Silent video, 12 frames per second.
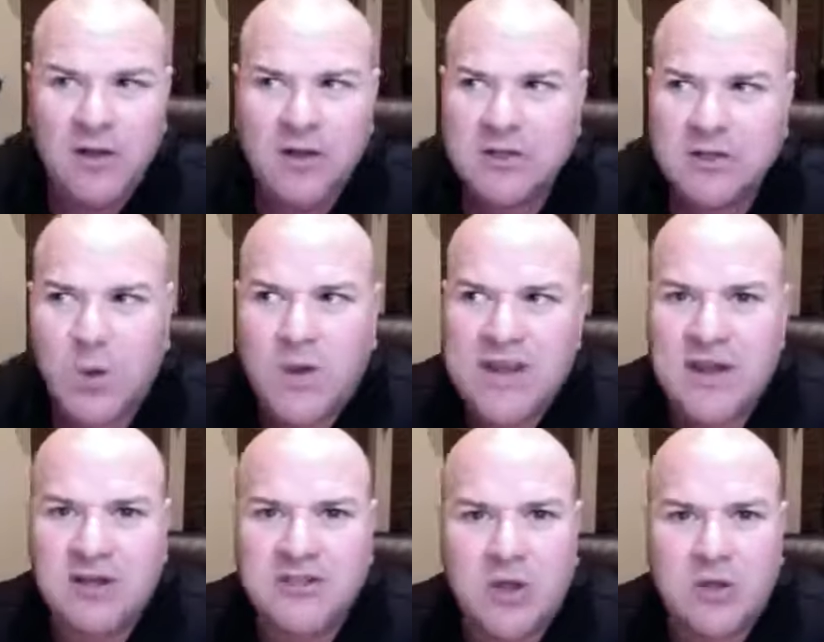20
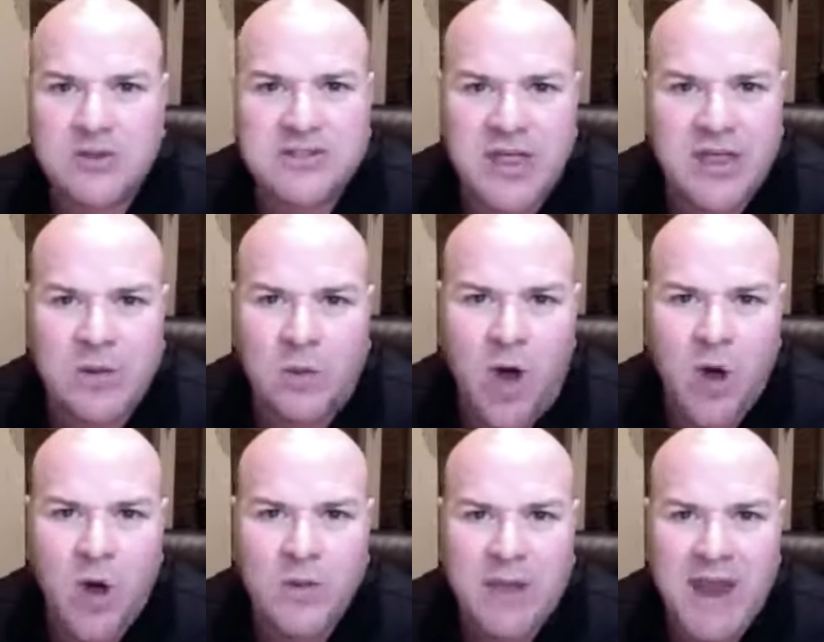years ago, there was nothing wrong
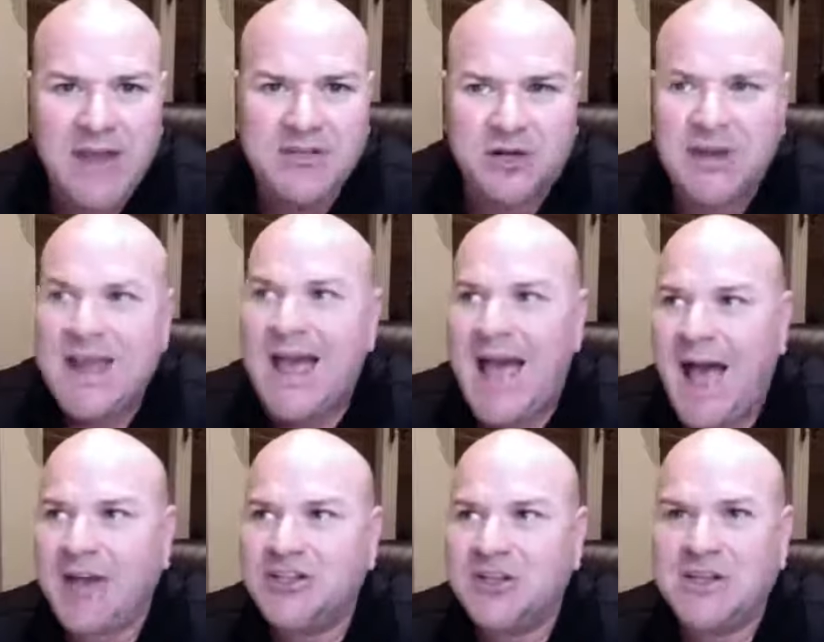with pager.
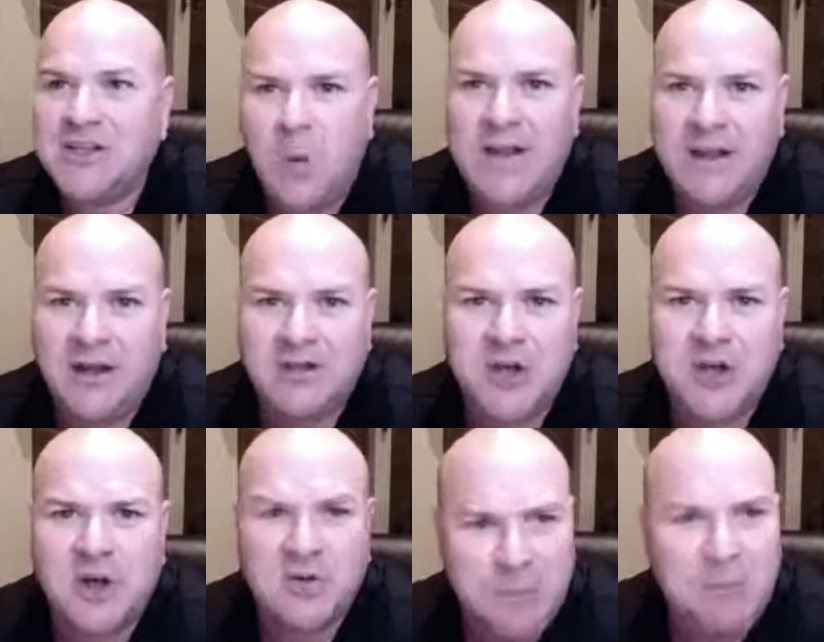Actually, 20 years ago,
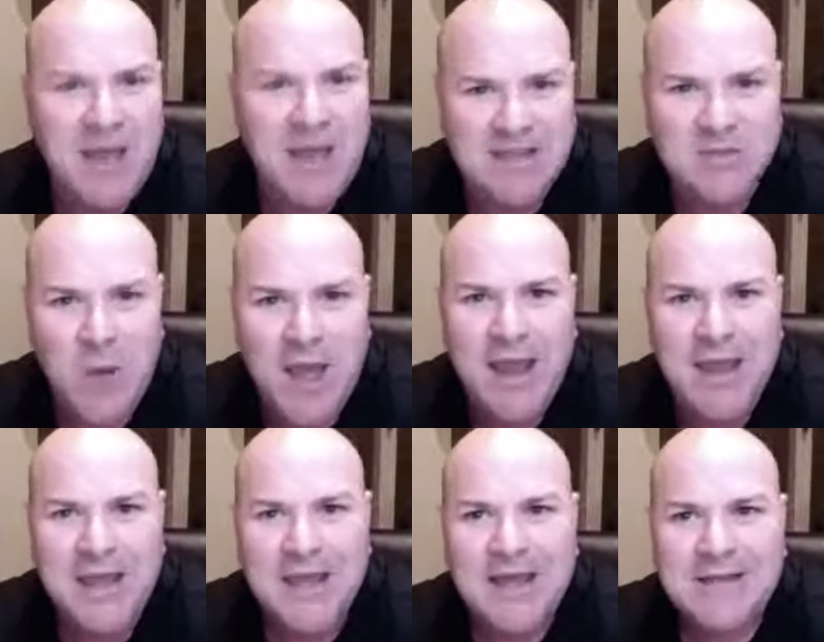it was the best way
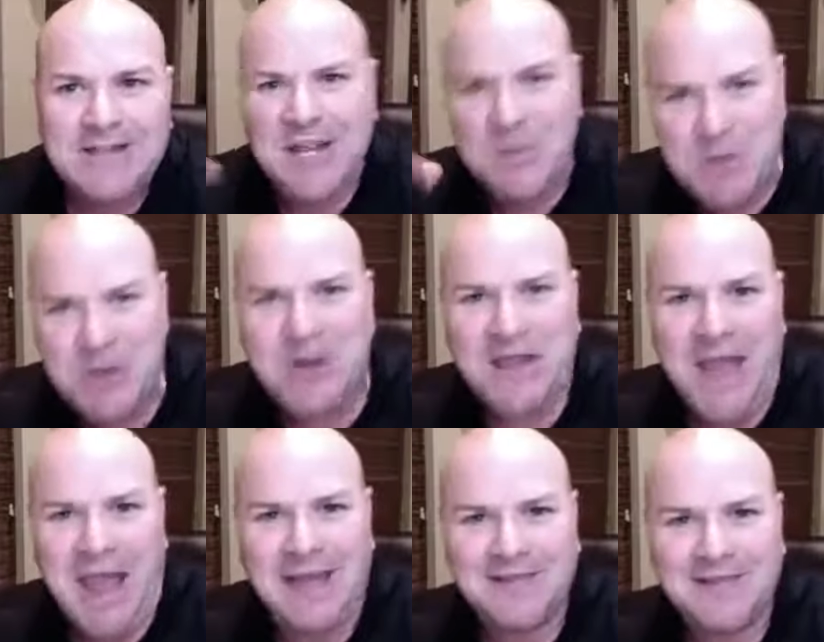to
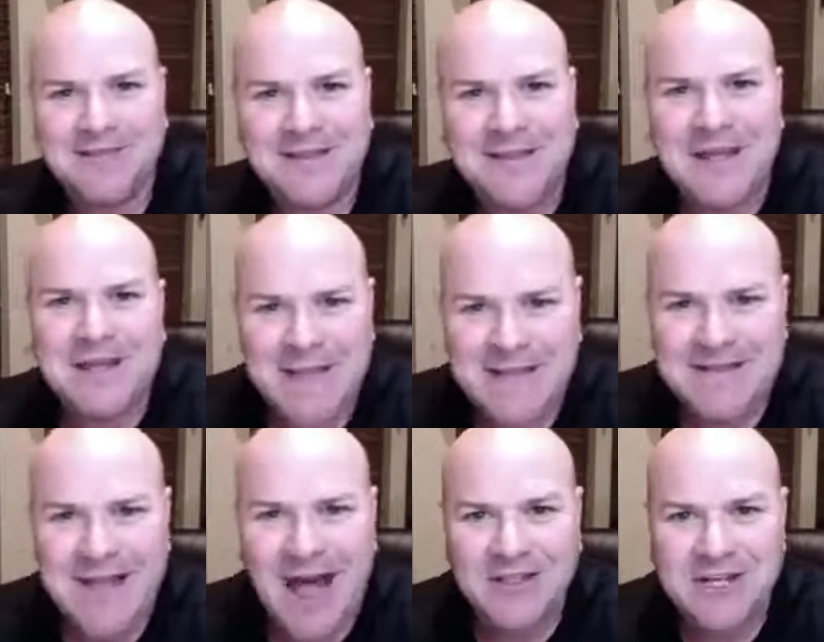communicate.
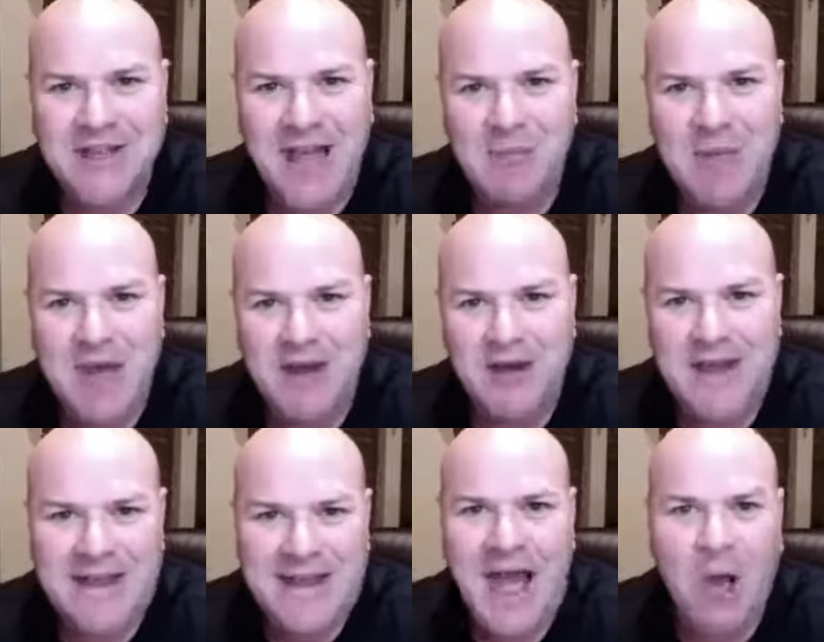Technology got better,
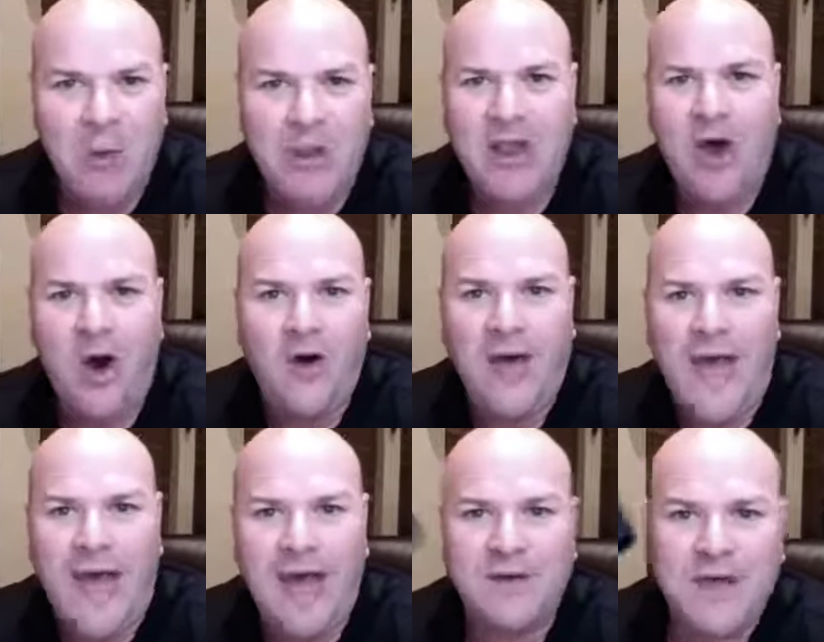and now we all
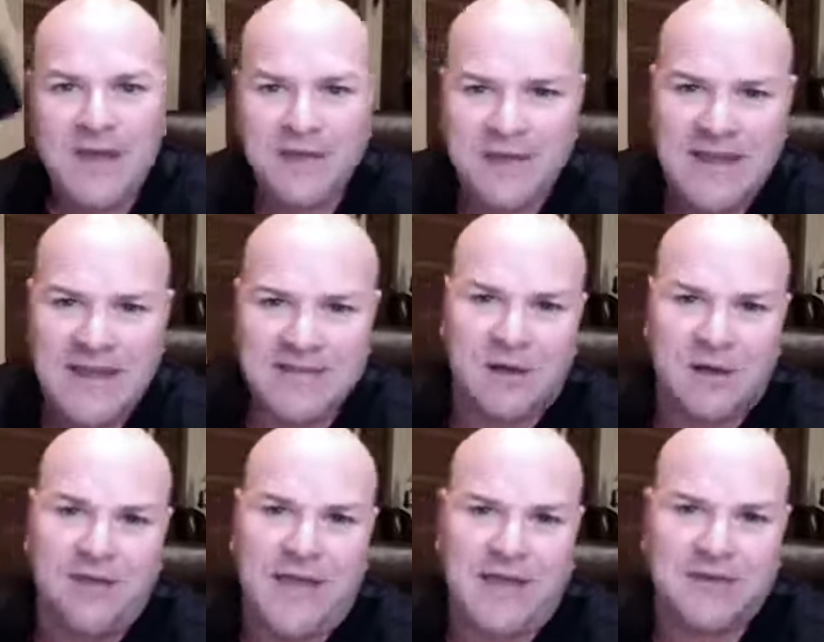have these little
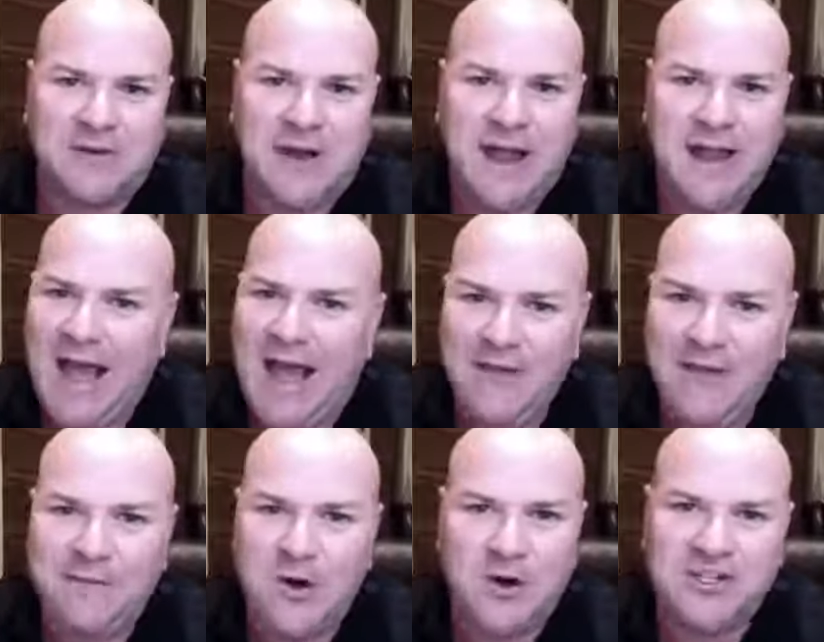things, right?
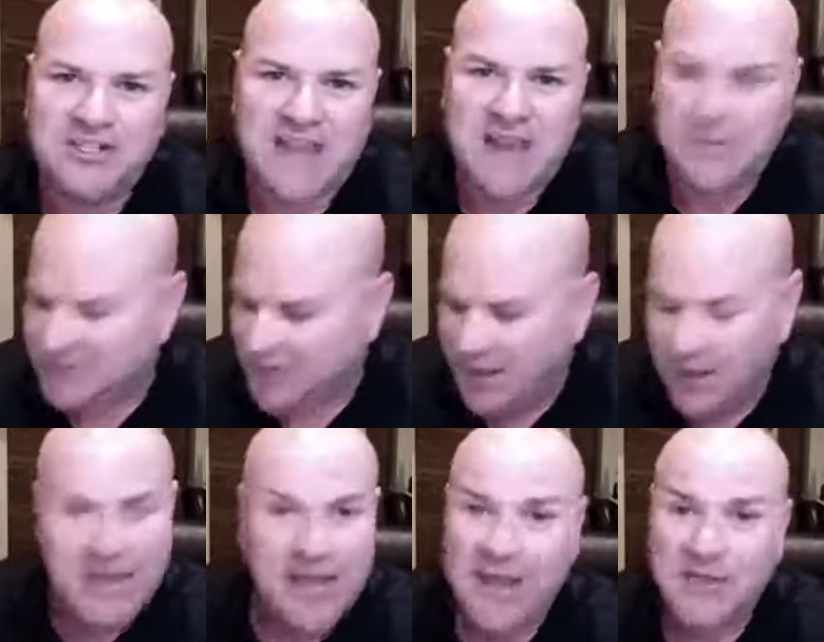iPhone or Samsung,
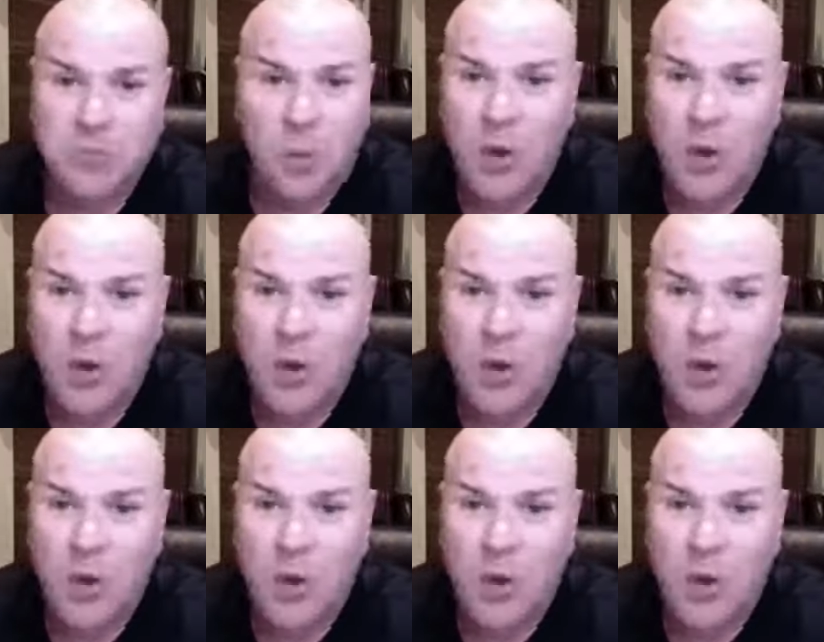it's one